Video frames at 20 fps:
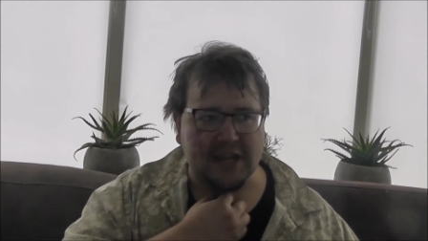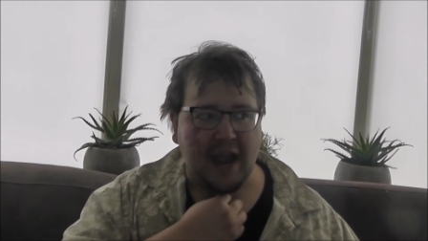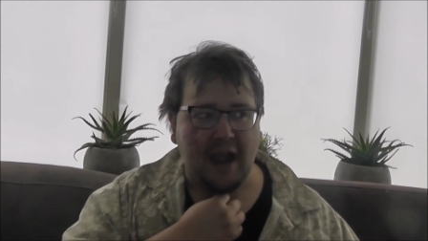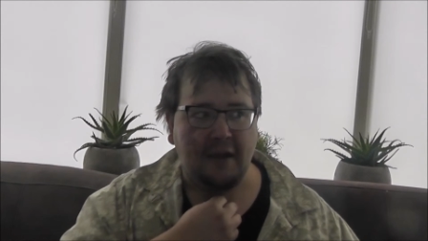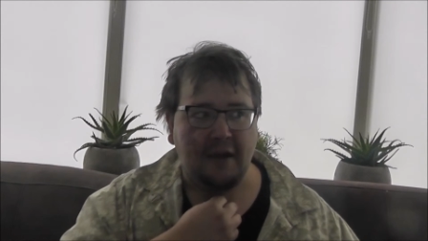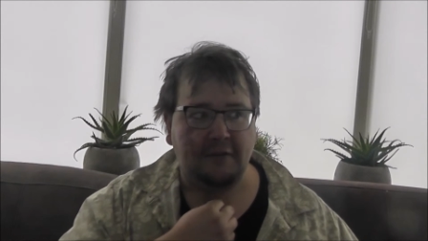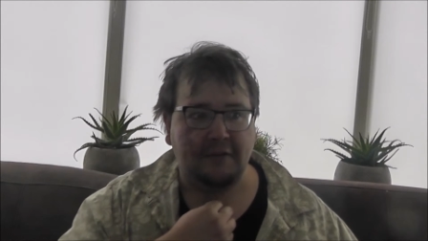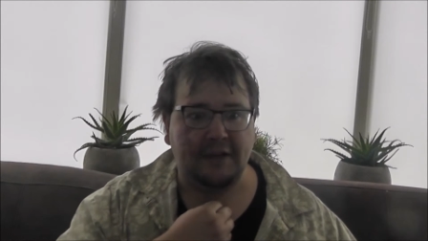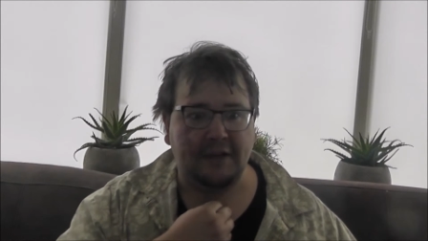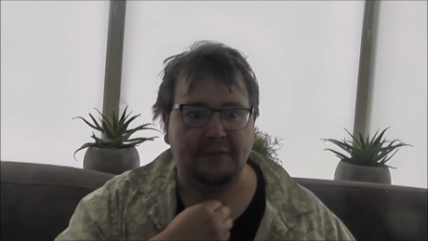
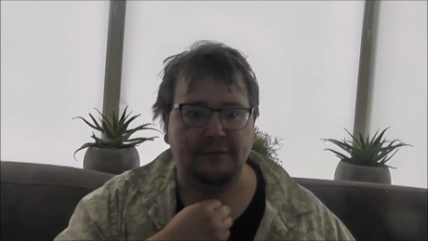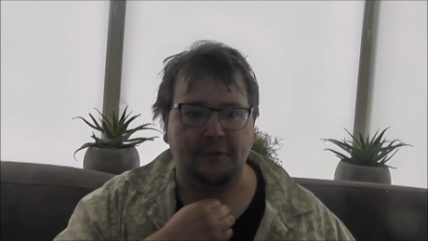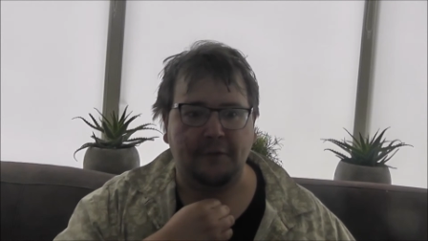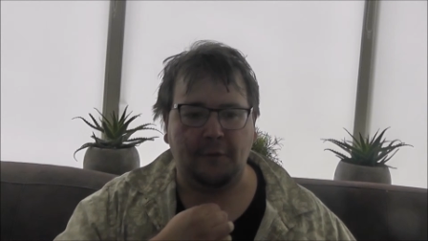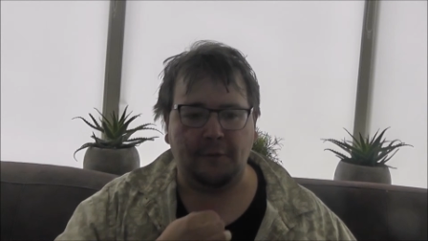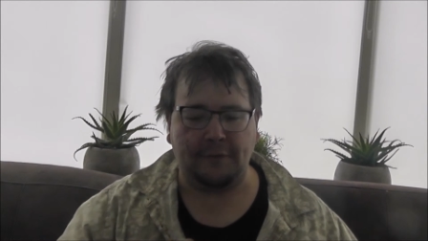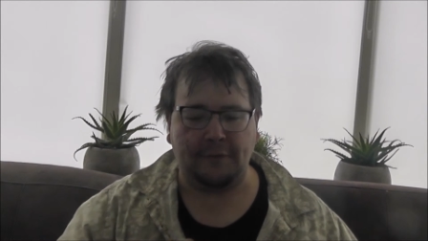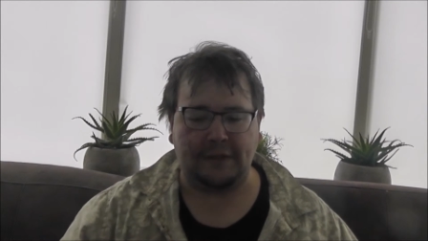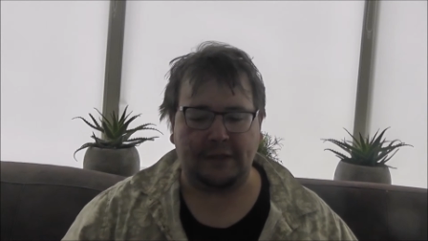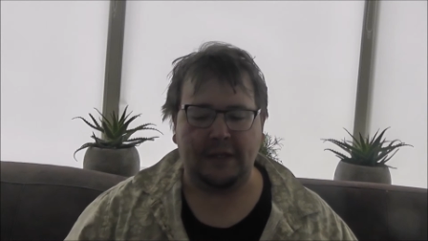town
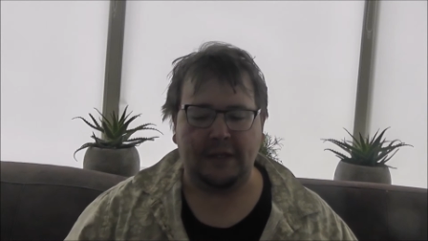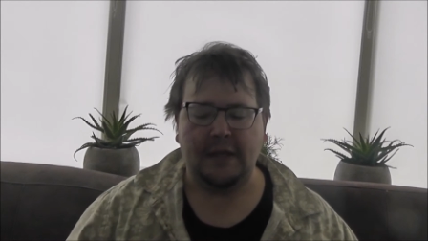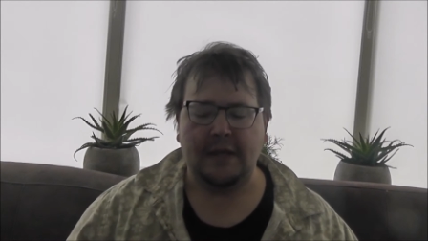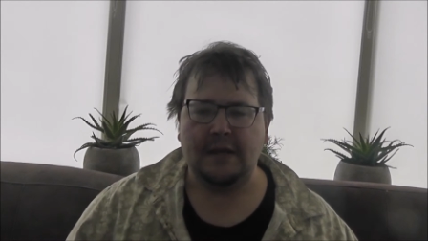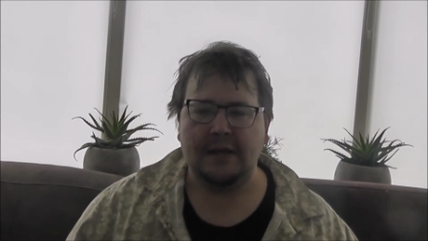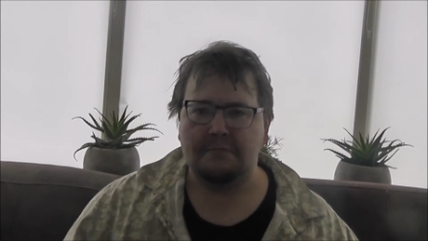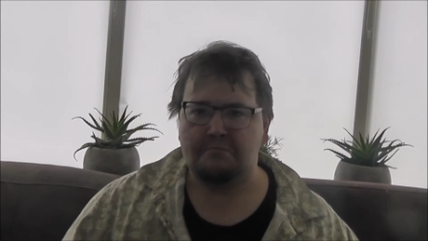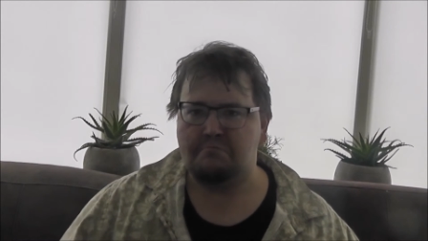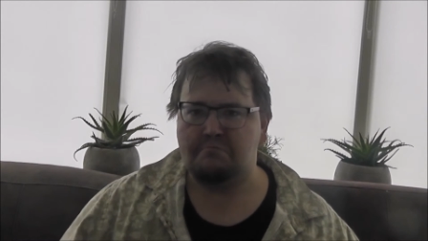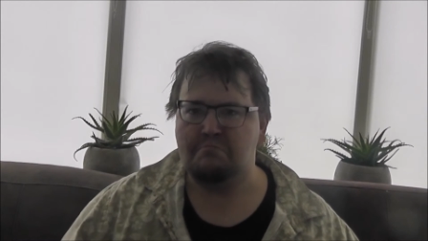involving
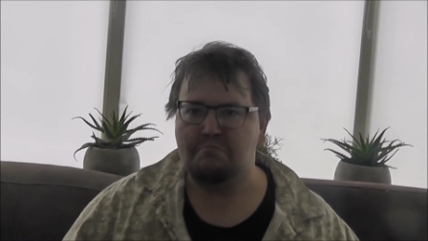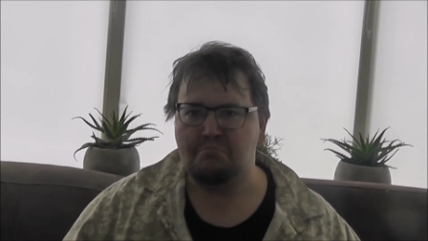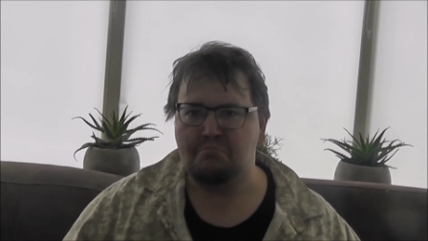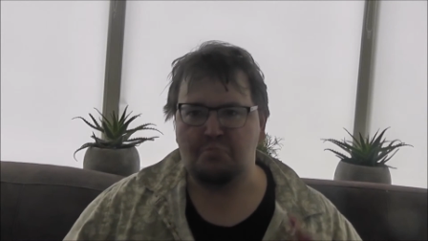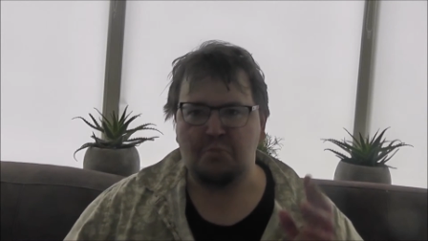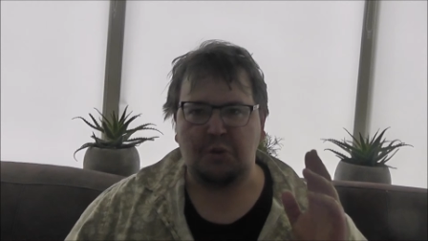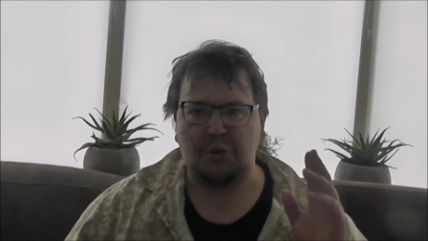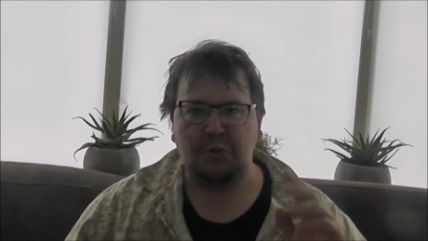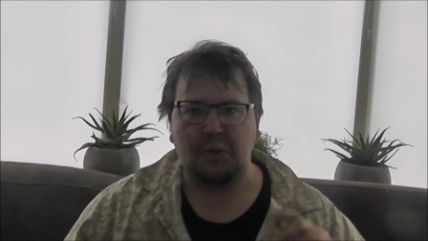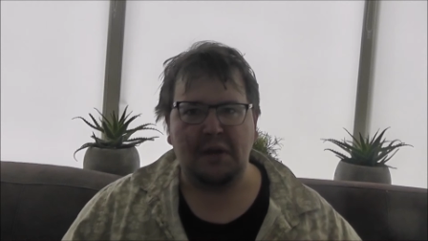
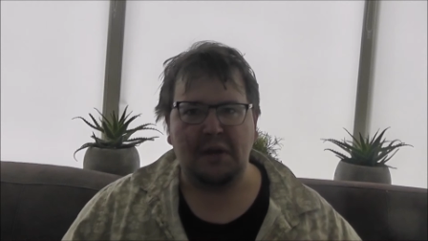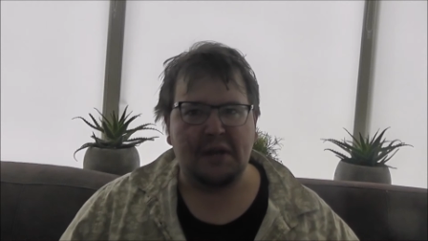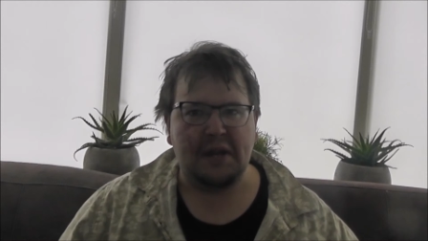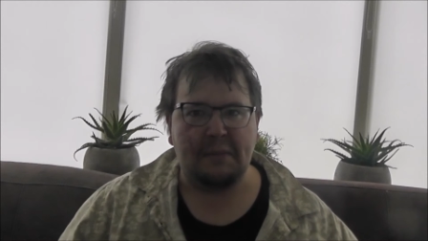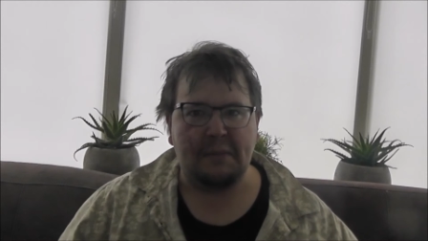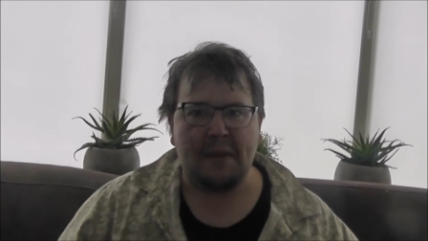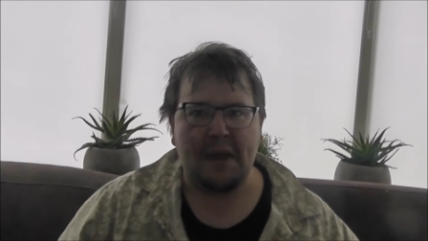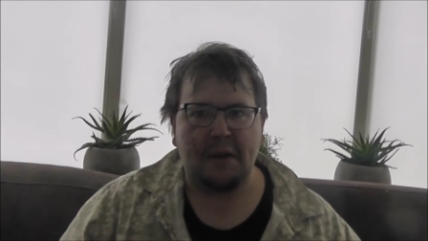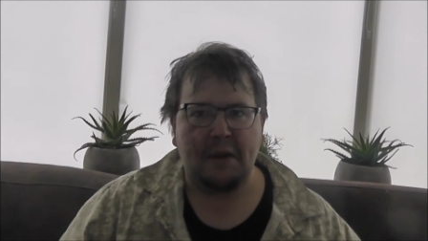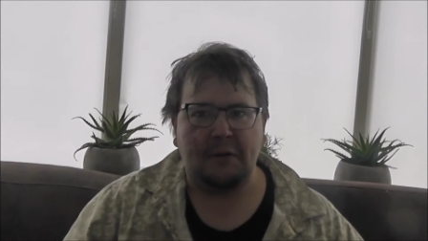
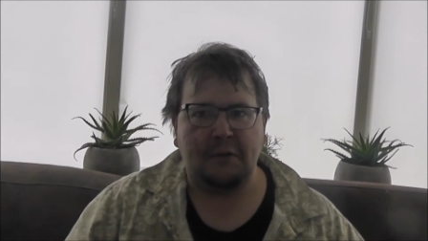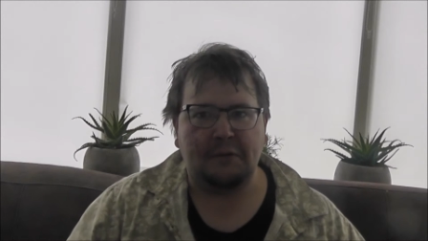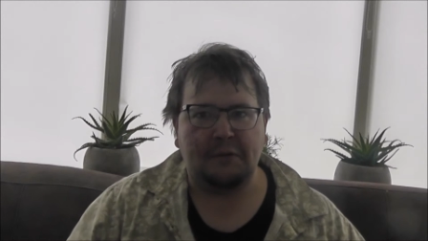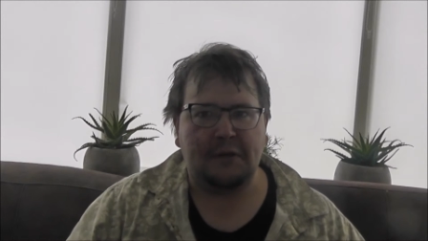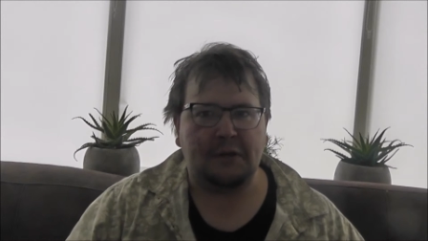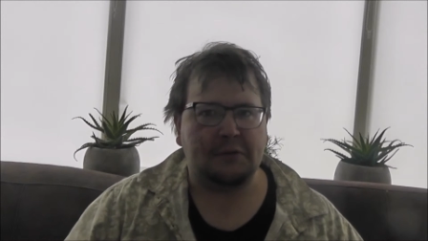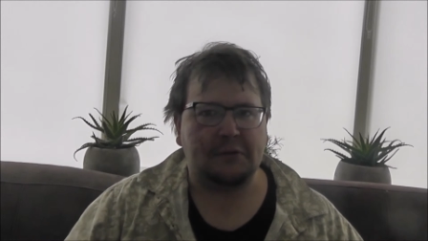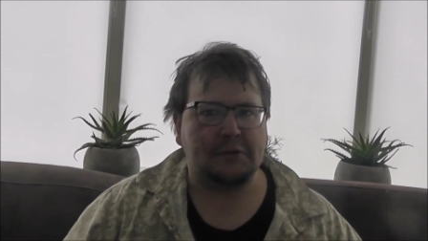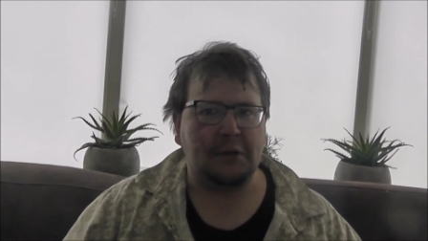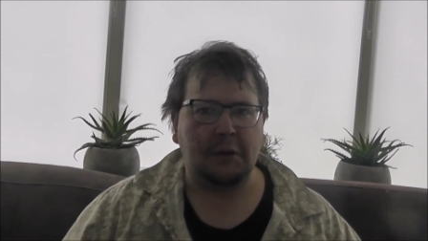Guillermo
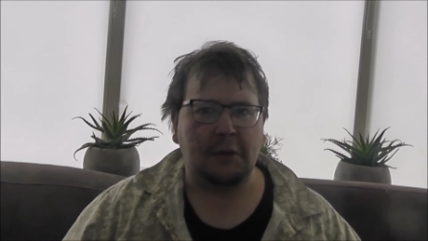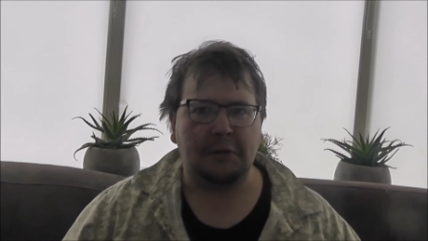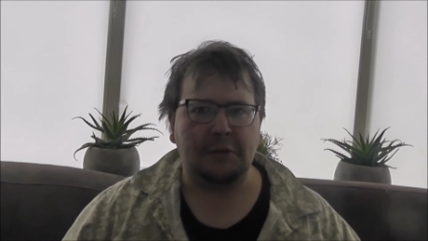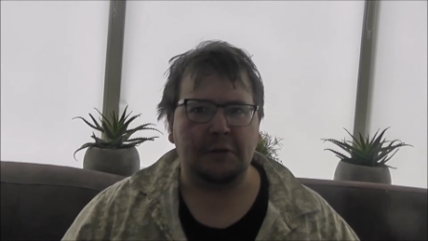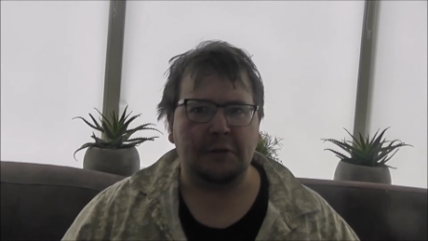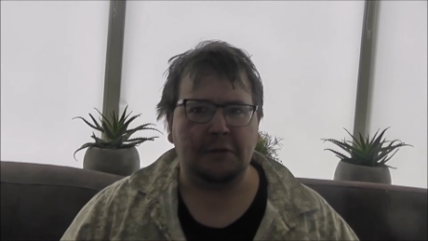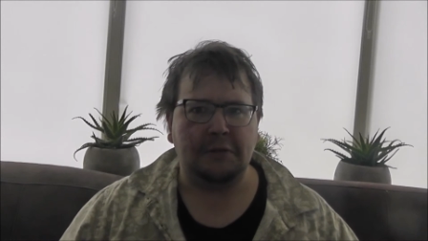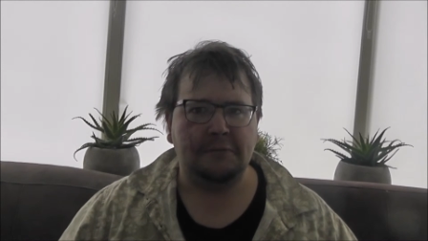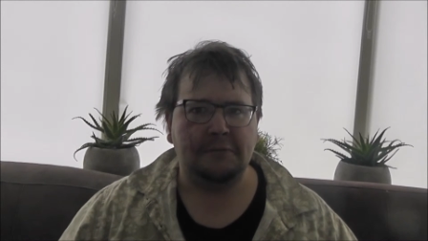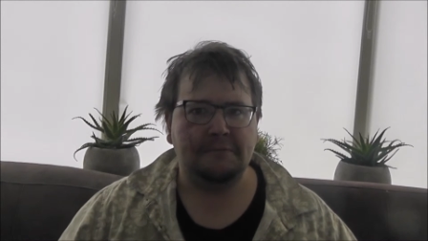del
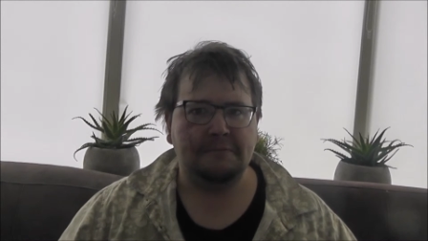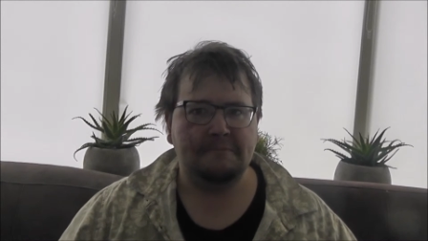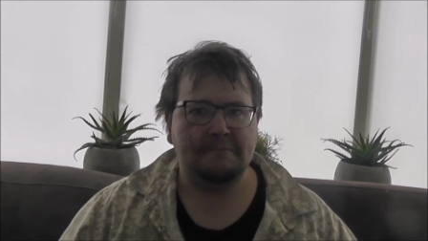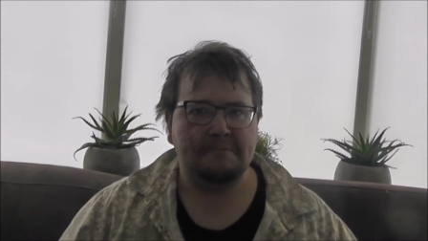Toro?